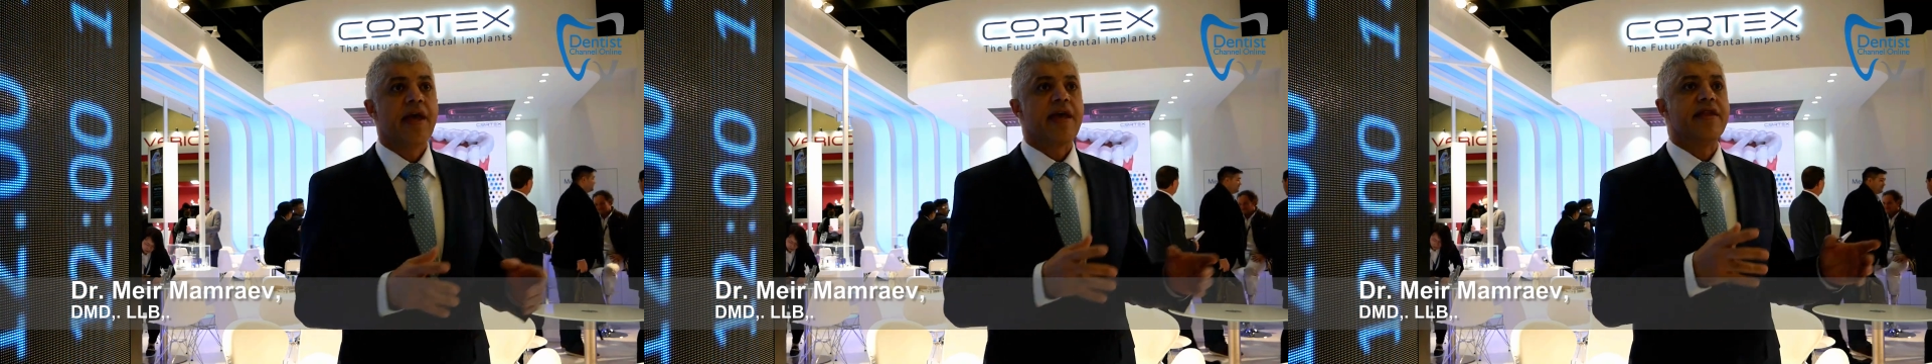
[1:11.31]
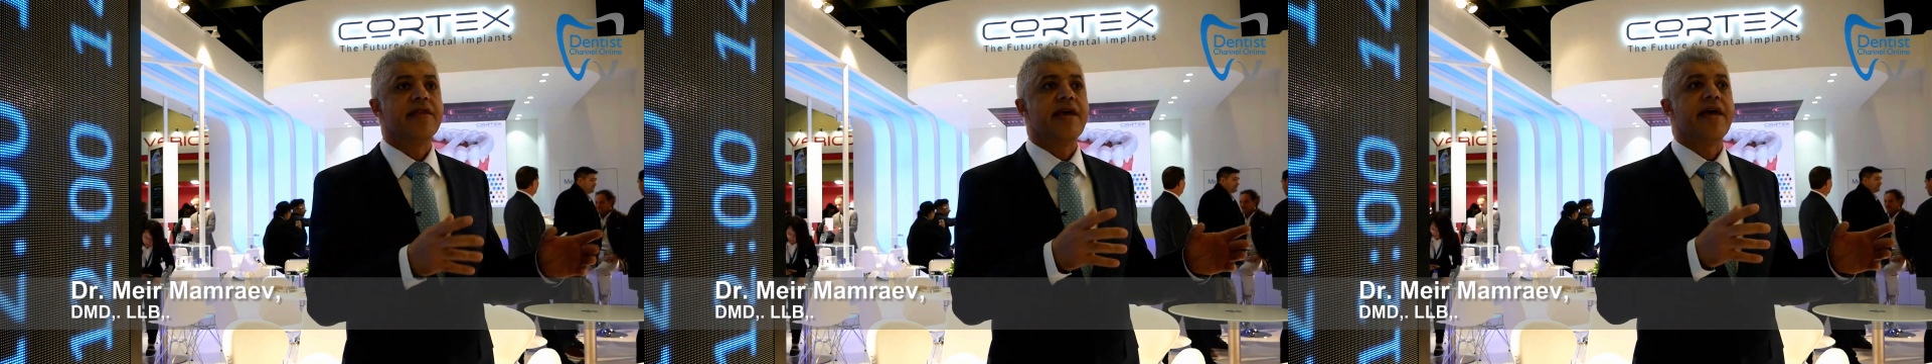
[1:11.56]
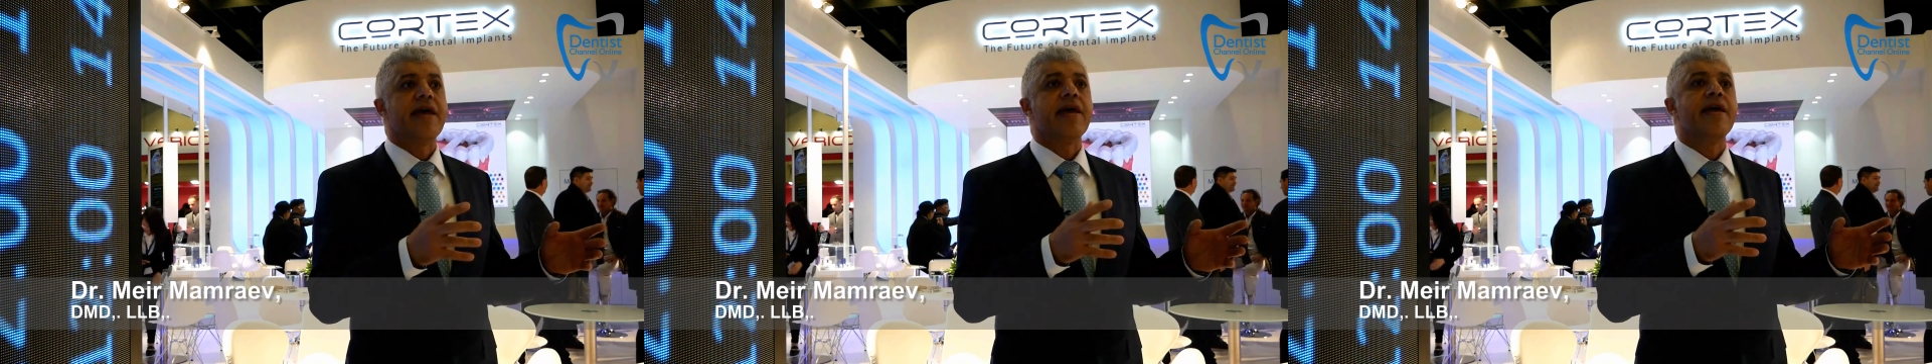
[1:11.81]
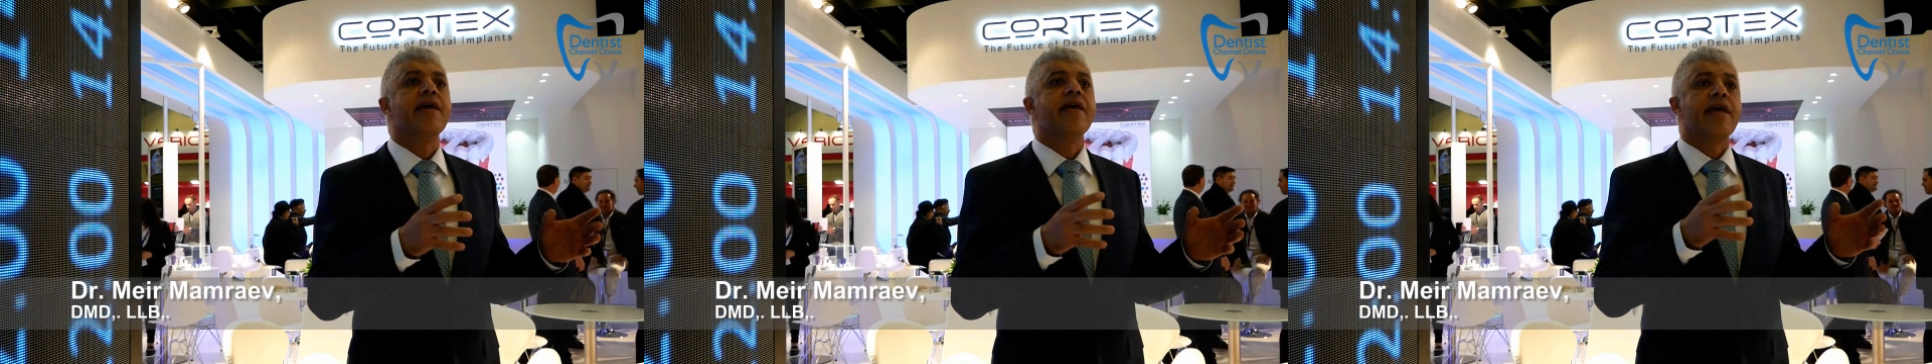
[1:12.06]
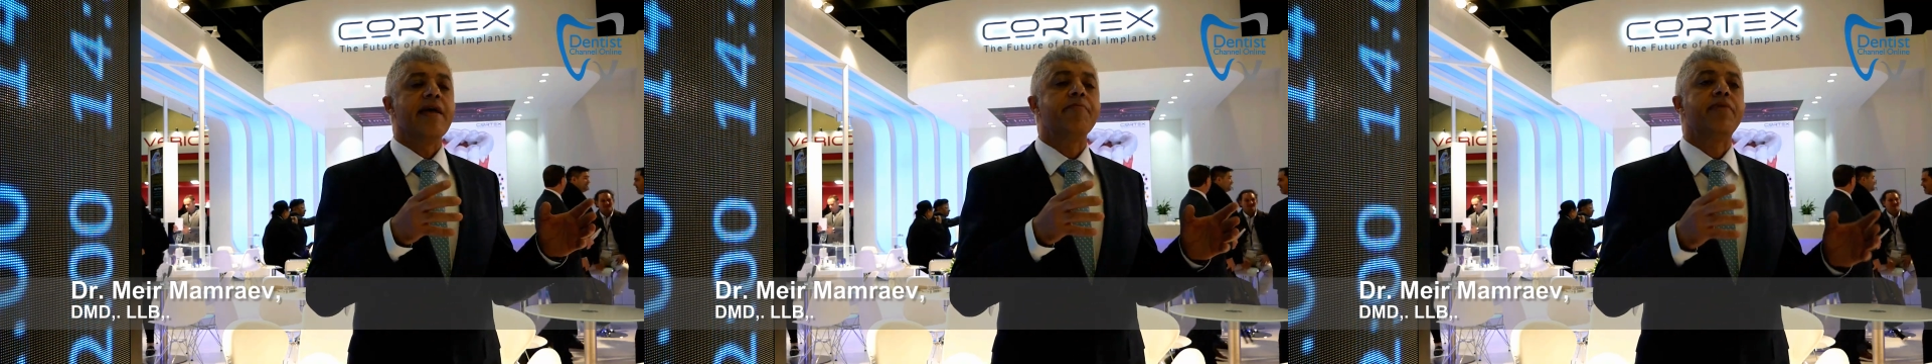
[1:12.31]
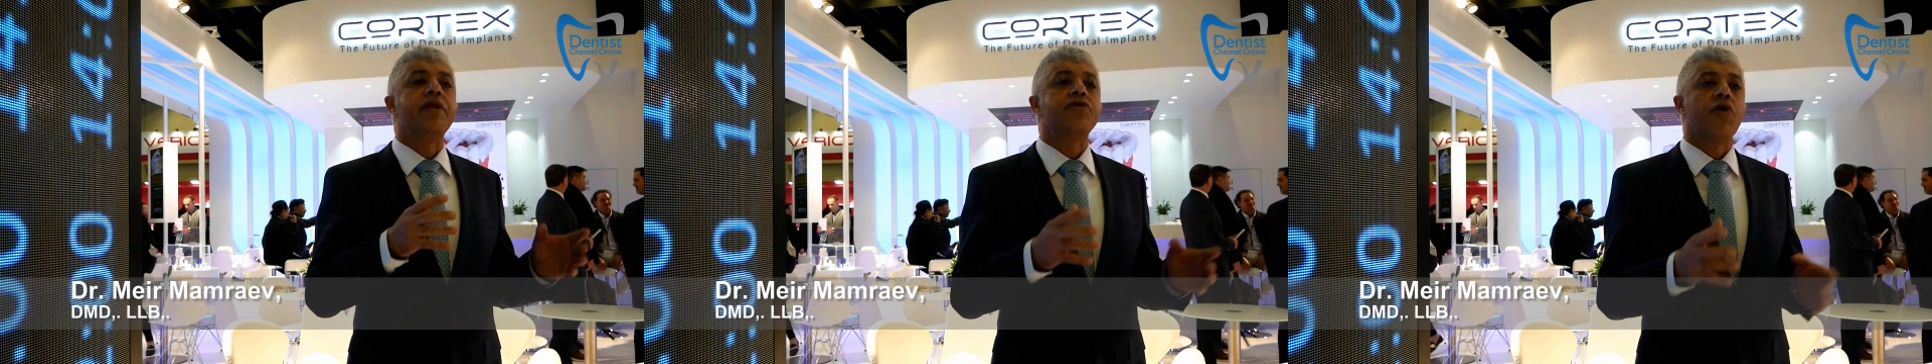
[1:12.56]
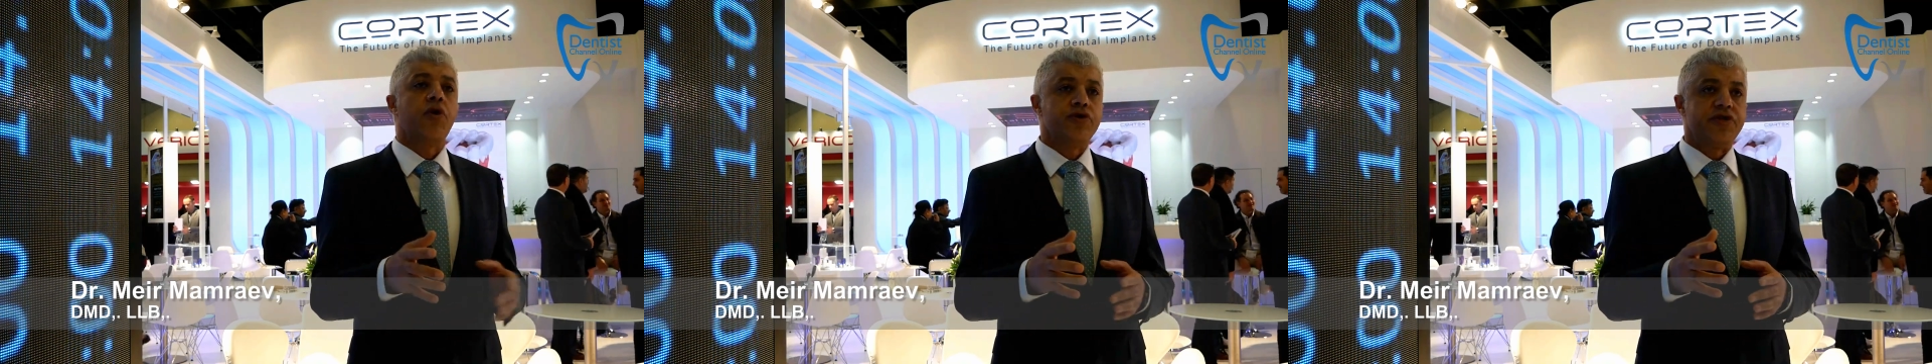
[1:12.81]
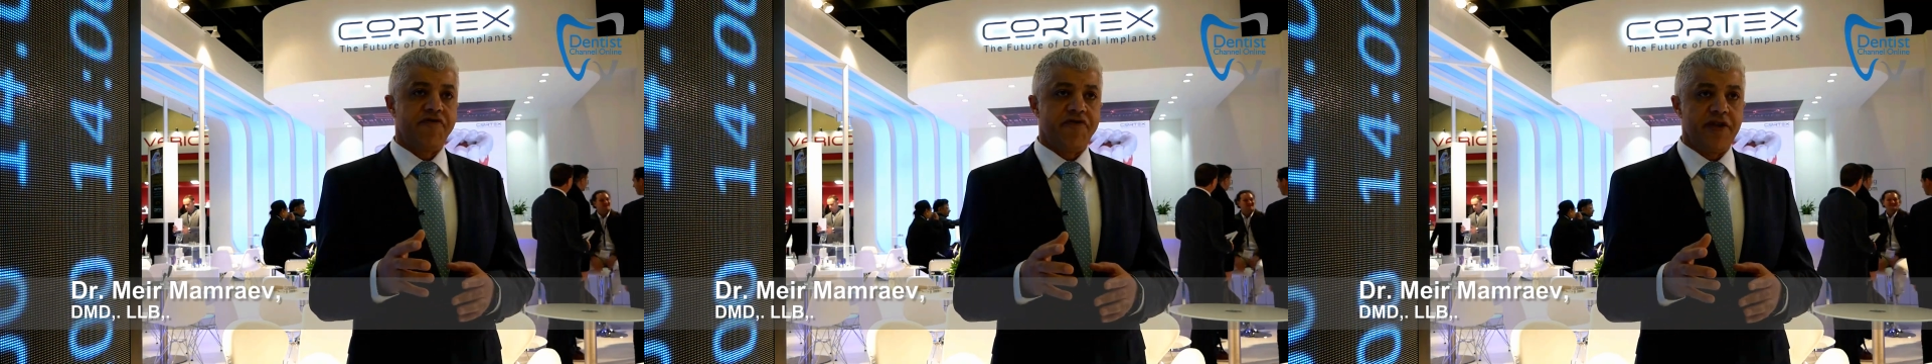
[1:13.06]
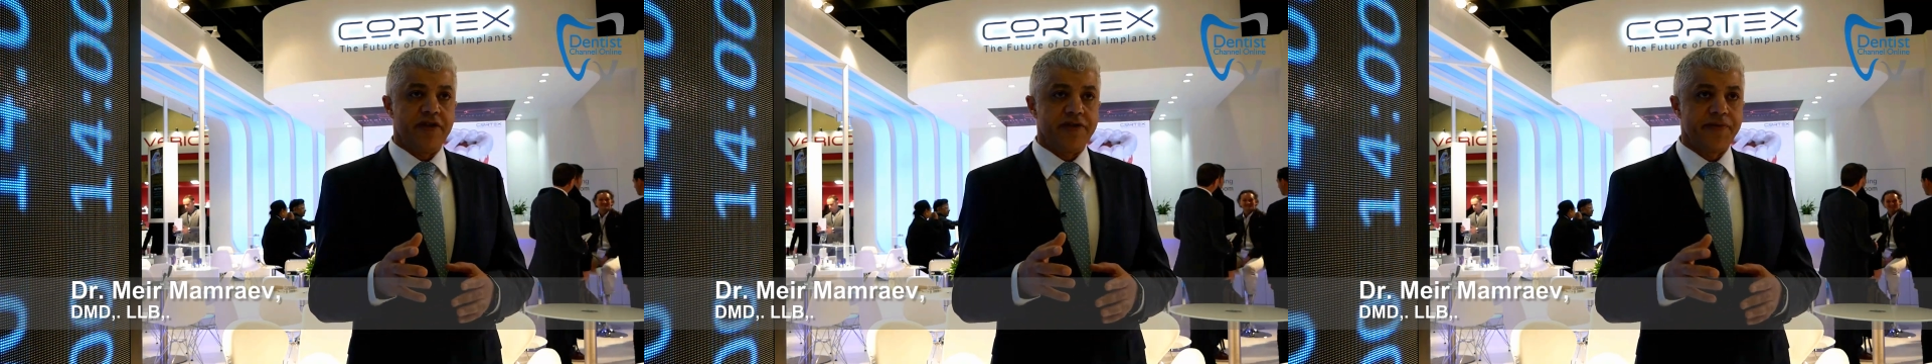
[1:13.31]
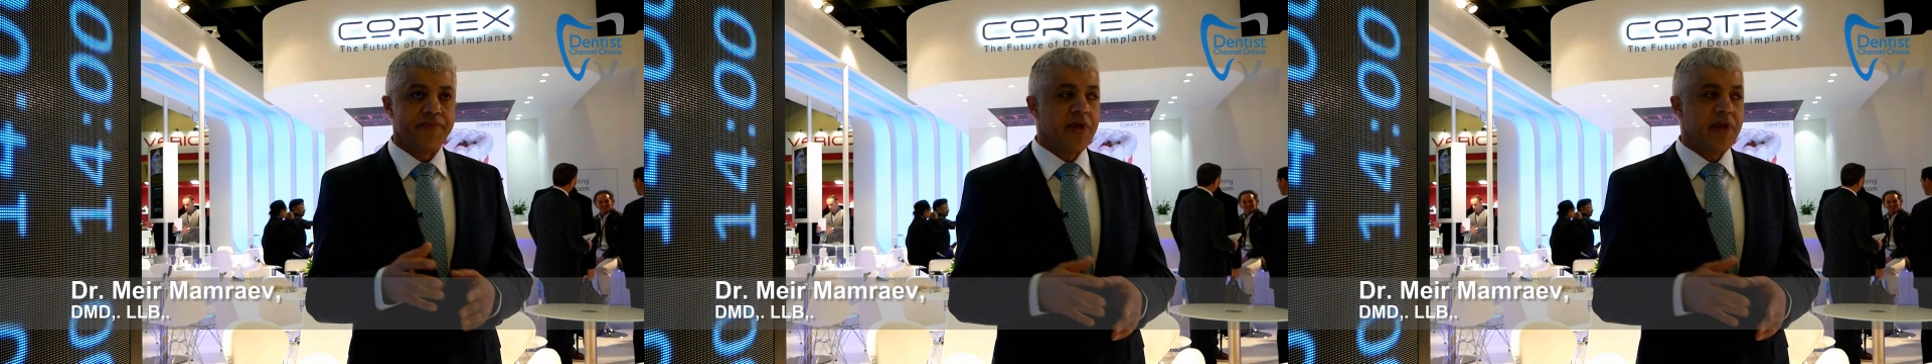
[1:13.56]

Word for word: in the implantology field.